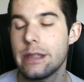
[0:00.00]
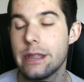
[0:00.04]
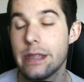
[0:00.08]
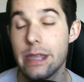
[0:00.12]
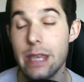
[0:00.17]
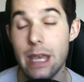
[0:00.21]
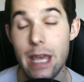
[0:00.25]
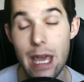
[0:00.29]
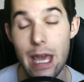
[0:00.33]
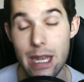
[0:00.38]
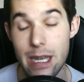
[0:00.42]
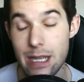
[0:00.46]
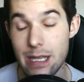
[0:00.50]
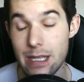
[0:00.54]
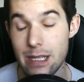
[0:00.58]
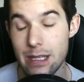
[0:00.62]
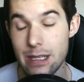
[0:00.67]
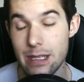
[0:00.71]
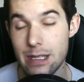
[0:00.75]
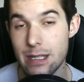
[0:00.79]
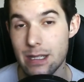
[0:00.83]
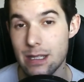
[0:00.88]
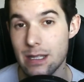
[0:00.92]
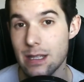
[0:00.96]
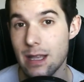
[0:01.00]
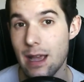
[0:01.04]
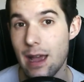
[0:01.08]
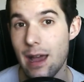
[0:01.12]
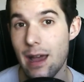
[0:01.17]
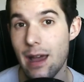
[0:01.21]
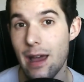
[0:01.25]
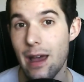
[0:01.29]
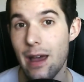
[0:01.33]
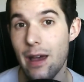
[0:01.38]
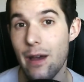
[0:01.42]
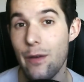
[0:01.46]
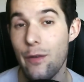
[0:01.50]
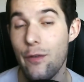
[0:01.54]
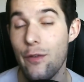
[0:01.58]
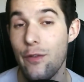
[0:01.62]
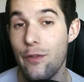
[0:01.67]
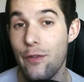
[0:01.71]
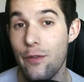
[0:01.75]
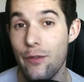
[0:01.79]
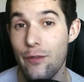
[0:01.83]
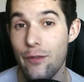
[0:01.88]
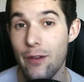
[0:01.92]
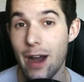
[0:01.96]
That is a
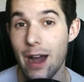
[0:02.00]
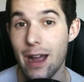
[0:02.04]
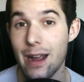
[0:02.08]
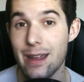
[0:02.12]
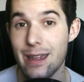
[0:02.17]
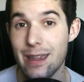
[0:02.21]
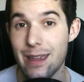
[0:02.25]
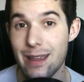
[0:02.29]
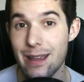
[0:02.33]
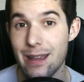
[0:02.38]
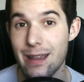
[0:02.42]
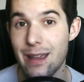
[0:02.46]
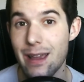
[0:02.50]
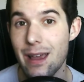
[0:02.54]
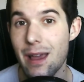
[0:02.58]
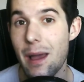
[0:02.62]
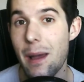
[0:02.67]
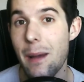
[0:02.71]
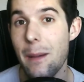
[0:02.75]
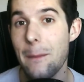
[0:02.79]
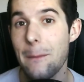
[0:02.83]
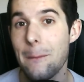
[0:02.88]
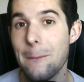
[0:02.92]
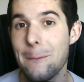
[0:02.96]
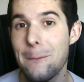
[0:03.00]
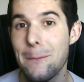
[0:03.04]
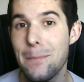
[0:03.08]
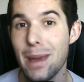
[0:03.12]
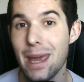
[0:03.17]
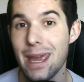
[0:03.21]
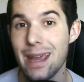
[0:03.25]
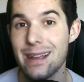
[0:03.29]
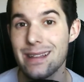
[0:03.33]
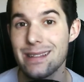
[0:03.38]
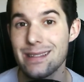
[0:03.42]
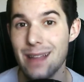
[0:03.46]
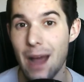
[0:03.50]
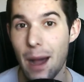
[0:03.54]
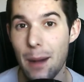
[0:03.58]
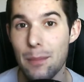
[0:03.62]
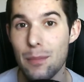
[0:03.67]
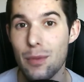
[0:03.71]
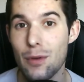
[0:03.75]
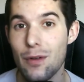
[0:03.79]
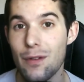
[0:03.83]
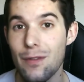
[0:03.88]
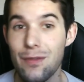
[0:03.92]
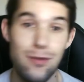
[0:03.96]
fucking big
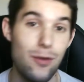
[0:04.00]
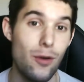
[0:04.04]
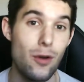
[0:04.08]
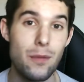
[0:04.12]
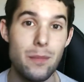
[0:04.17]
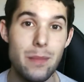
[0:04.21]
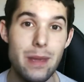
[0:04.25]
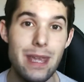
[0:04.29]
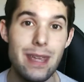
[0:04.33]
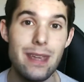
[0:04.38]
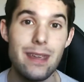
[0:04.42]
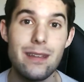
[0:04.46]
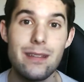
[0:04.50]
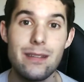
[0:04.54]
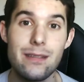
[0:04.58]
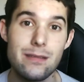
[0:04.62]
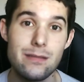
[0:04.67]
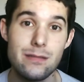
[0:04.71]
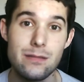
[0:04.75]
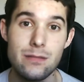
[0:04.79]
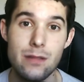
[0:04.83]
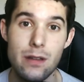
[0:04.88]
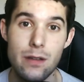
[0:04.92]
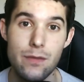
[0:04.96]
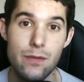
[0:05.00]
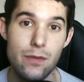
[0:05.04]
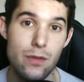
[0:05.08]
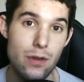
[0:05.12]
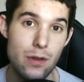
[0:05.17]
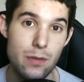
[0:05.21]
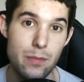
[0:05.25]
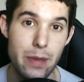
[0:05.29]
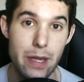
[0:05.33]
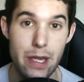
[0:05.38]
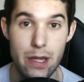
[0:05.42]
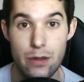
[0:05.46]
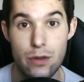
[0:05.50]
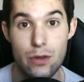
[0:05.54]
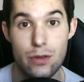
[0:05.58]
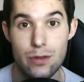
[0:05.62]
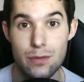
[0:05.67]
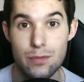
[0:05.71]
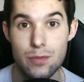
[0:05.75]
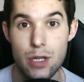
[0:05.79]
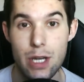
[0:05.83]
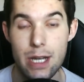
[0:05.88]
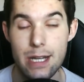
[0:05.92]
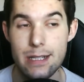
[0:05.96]
number for me, not for the bigger
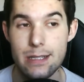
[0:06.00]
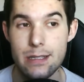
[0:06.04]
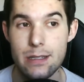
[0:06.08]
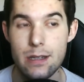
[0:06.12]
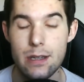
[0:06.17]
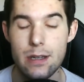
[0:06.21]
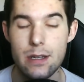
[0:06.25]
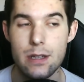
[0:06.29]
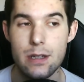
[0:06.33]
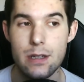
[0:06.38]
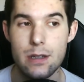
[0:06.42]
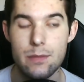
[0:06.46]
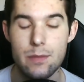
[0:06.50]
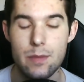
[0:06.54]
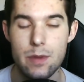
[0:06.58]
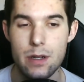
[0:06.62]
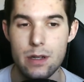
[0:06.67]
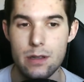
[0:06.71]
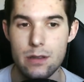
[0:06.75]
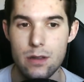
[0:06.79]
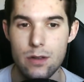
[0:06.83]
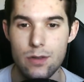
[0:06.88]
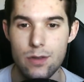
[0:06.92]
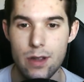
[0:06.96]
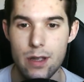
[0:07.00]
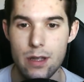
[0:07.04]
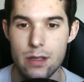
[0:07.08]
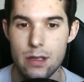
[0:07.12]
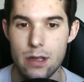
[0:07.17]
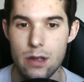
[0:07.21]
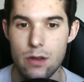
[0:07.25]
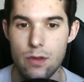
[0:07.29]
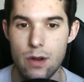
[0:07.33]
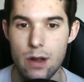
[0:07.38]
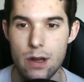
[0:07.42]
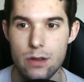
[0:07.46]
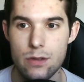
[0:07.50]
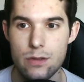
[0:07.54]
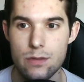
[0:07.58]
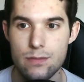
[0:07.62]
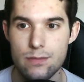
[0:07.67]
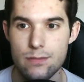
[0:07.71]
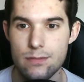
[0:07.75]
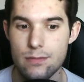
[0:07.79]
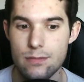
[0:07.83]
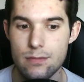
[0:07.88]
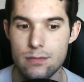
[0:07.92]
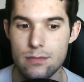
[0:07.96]
YouTube channels, because they're getting around
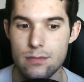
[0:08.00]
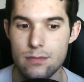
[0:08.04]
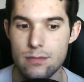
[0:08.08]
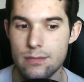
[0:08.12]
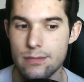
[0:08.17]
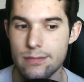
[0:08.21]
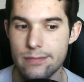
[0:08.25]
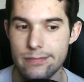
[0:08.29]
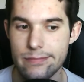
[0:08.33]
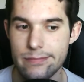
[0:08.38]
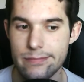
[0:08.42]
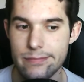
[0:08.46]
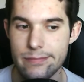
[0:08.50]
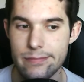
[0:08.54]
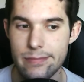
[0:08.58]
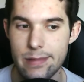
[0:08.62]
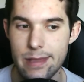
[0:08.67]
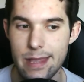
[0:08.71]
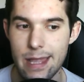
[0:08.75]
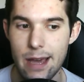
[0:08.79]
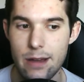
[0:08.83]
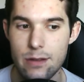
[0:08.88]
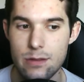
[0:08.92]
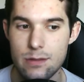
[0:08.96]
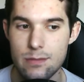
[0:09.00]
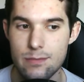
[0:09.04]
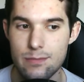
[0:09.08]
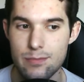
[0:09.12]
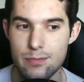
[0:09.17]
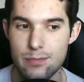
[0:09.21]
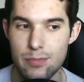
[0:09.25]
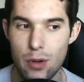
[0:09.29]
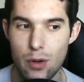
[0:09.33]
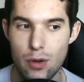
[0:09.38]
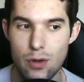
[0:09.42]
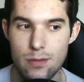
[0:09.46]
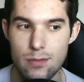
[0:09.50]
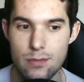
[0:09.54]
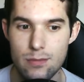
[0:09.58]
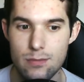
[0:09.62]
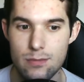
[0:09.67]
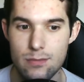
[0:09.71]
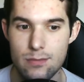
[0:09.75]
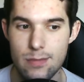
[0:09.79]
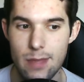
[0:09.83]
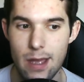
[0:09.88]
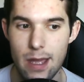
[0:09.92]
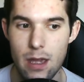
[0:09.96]
1,000 per
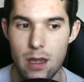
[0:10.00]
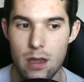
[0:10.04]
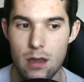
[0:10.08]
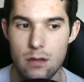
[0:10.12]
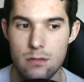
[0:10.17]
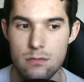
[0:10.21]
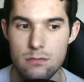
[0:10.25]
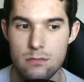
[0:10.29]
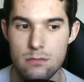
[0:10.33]
day.